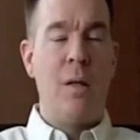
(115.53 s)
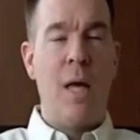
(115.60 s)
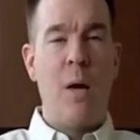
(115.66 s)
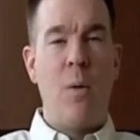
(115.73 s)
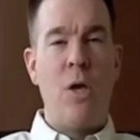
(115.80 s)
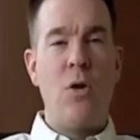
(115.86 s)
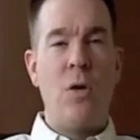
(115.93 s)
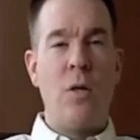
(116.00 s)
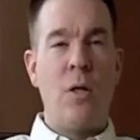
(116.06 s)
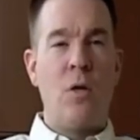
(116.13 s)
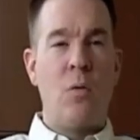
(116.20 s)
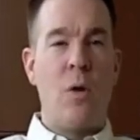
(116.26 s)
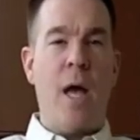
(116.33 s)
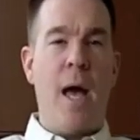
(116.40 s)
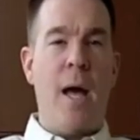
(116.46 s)
That way you can
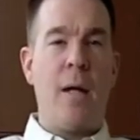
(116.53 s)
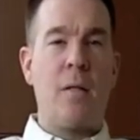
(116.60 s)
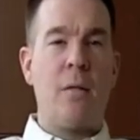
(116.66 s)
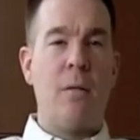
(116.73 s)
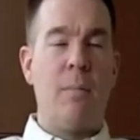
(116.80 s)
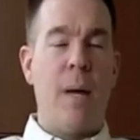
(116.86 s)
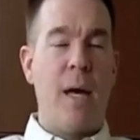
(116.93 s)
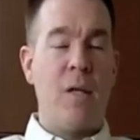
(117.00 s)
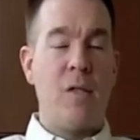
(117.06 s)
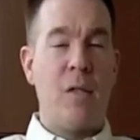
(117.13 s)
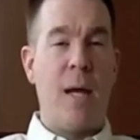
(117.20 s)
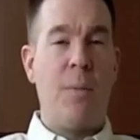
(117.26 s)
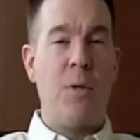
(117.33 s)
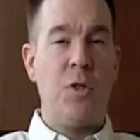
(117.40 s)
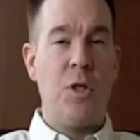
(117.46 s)
then react. By
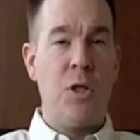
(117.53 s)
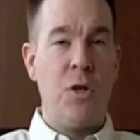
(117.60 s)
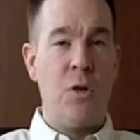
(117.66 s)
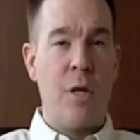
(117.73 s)
establishing